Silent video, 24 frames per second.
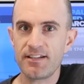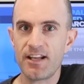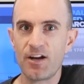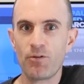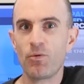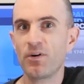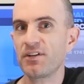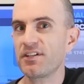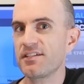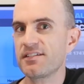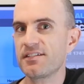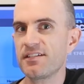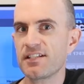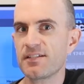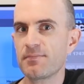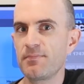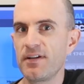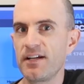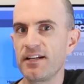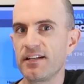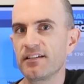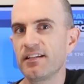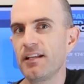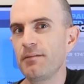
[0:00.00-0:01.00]
Now, what does this
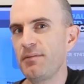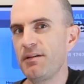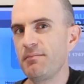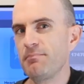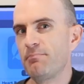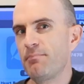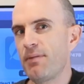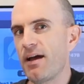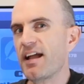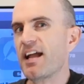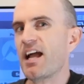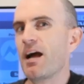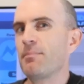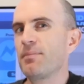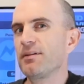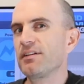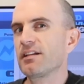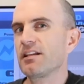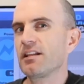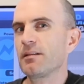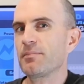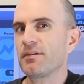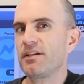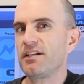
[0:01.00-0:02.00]
mean? Let me back up a
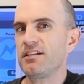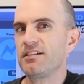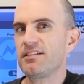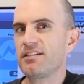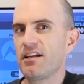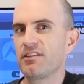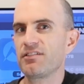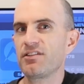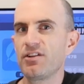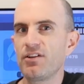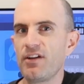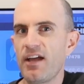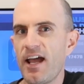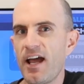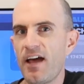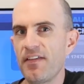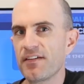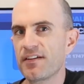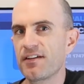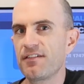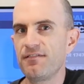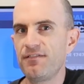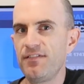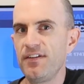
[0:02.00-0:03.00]
little bit and tell you how
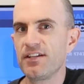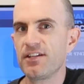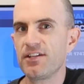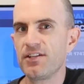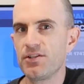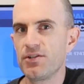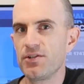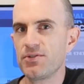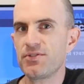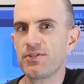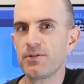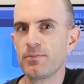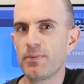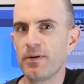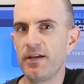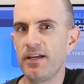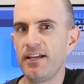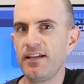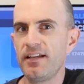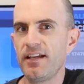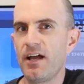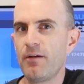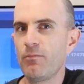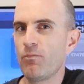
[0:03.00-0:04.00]
the config used to
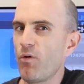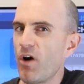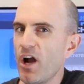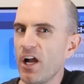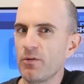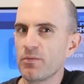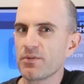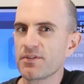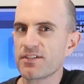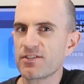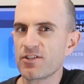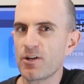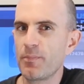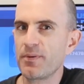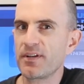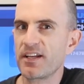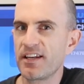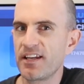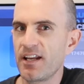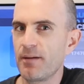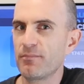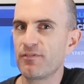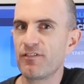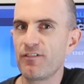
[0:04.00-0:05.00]
be and why it was stopping
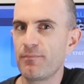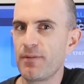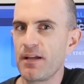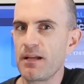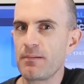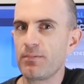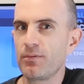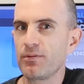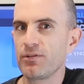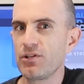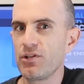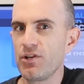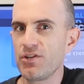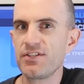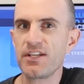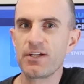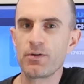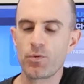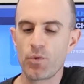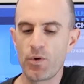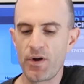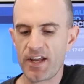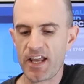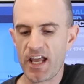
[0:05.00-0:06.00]
a number of people
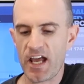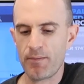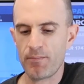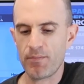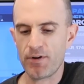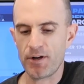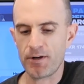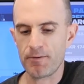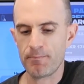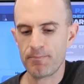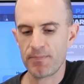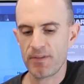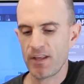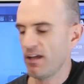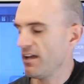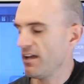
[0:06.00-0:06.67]
using workout mode.